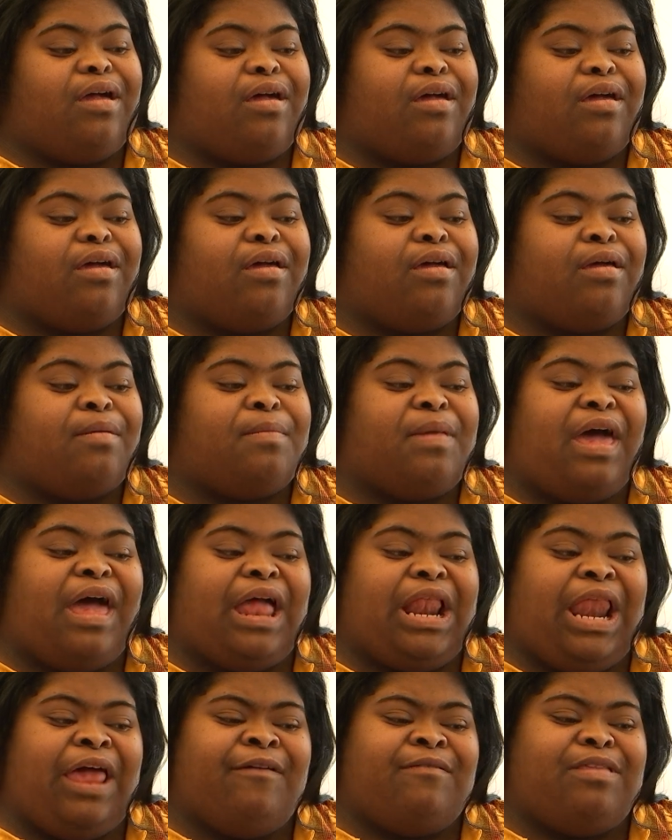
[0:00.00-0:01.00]
Um,
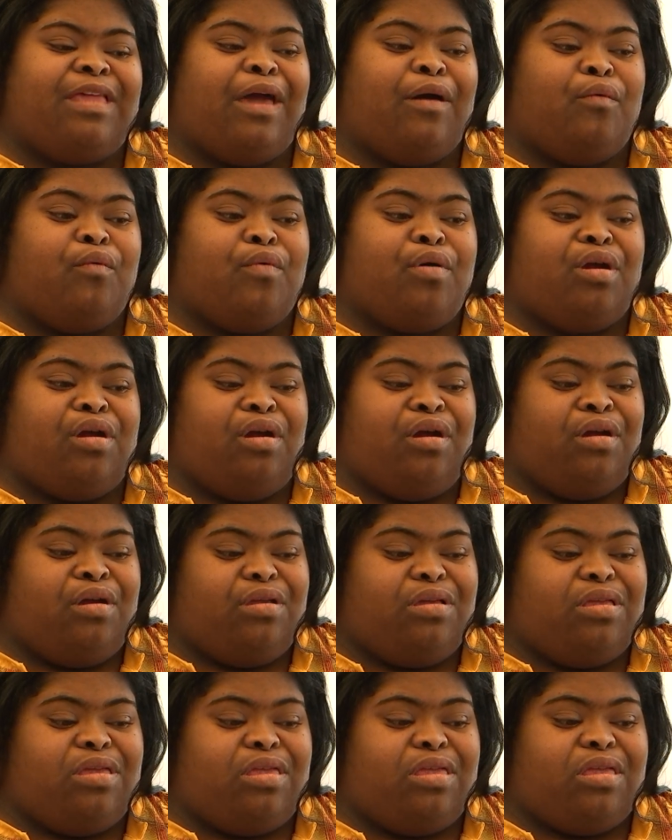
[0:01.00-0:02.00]
I love their
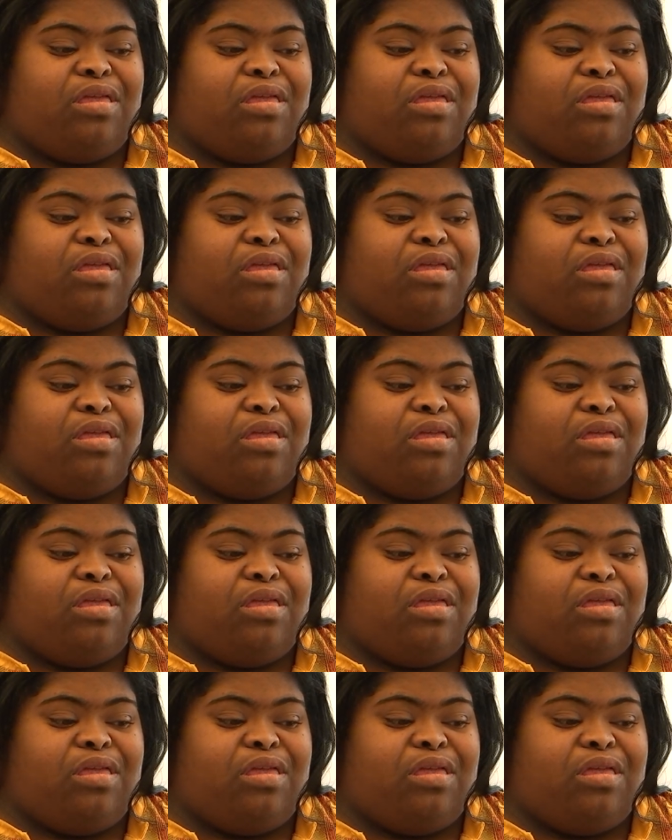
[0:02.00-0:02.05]
words.